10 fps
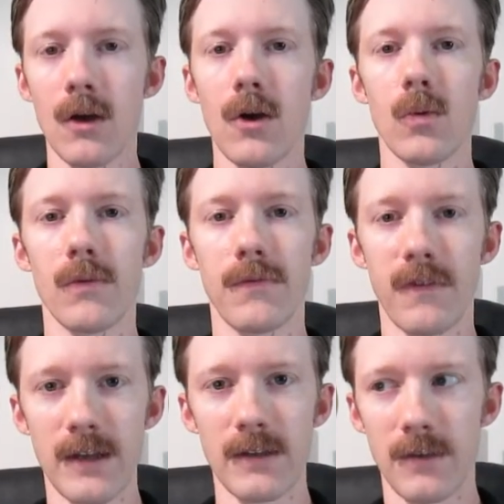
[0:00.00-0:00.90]
will
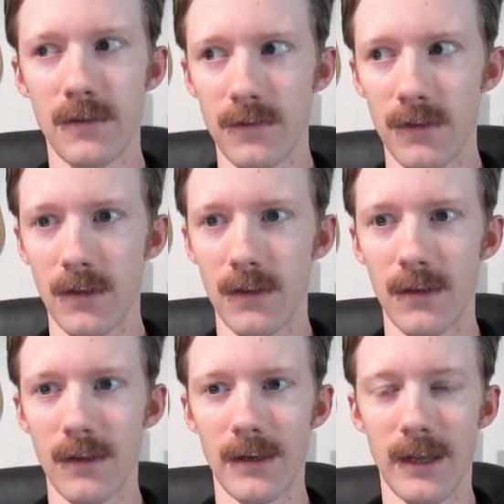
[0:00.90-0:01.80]
finally see
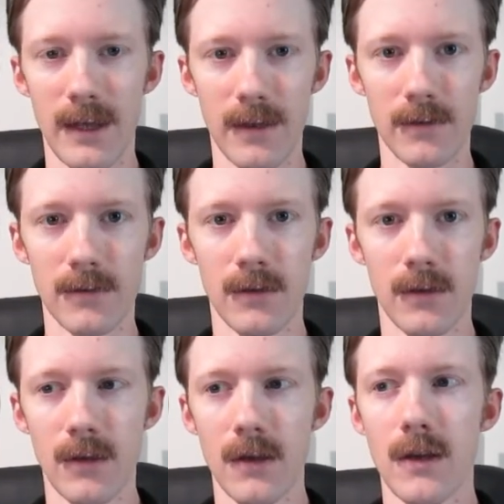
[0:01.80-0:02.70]
an end
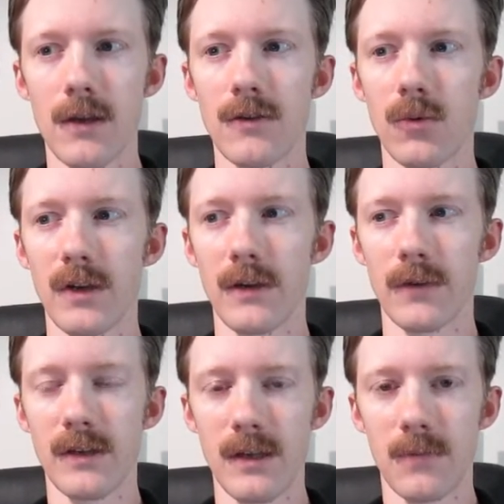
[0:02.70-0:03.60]
to whatever
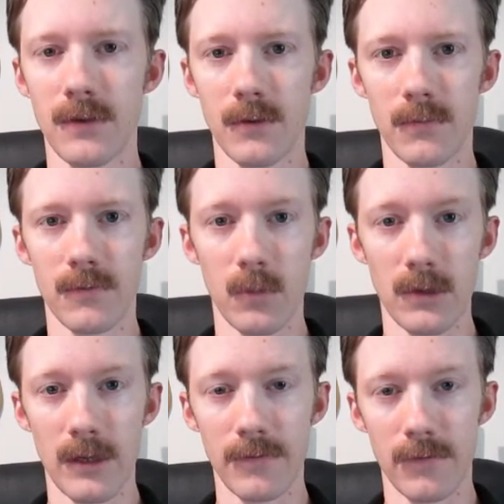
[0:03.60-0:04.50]
keeps him from a
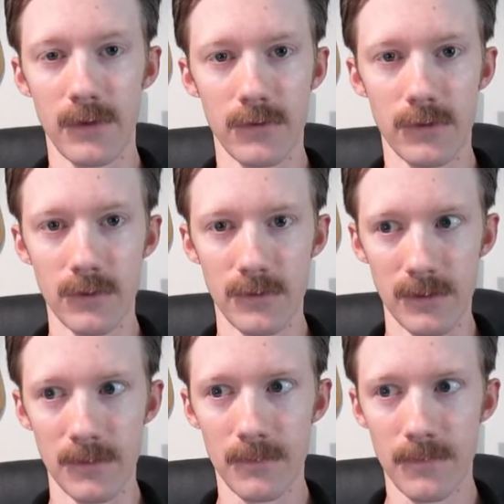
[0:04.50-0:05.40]
life of his
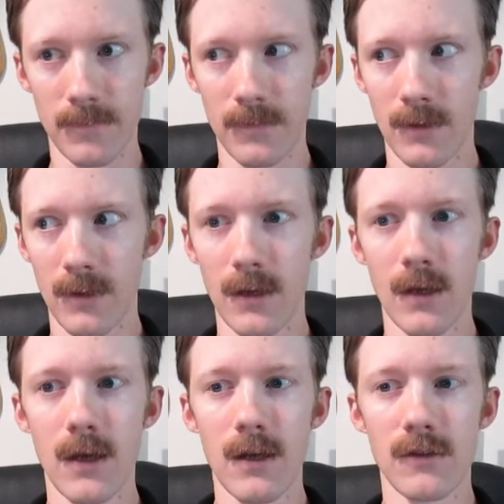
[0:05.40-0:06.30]
choosing,
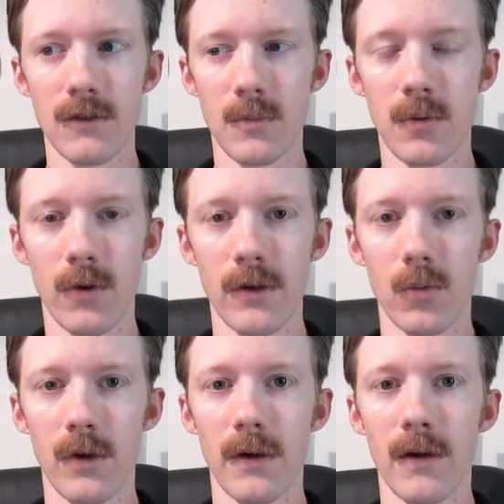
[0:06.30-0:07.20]
to the point
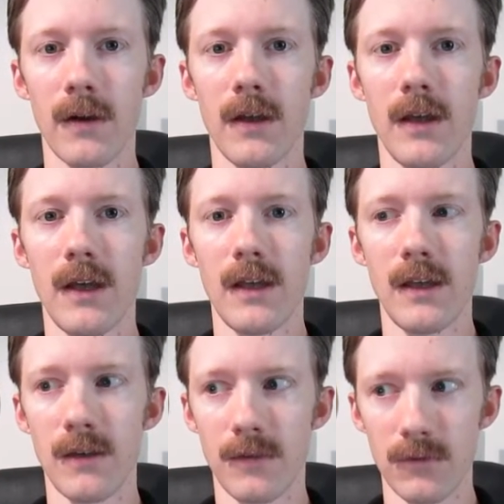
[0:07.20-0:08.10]
where
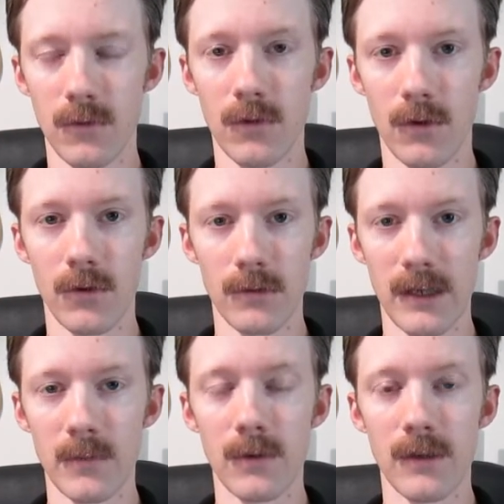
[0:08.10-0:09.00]
he is no longer
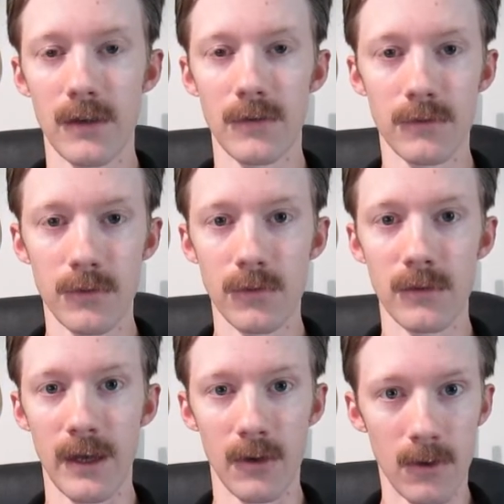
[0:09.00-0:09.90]
labeled a student
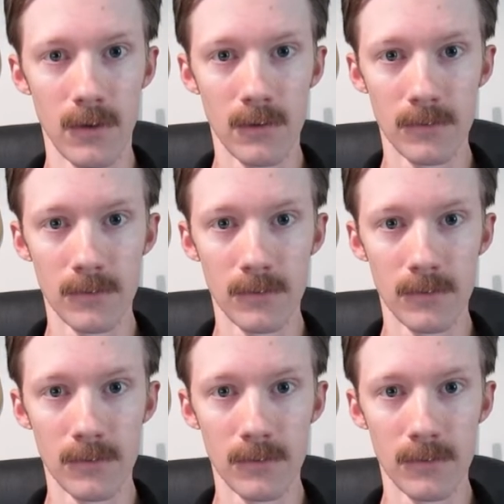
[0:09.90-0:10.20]
at all.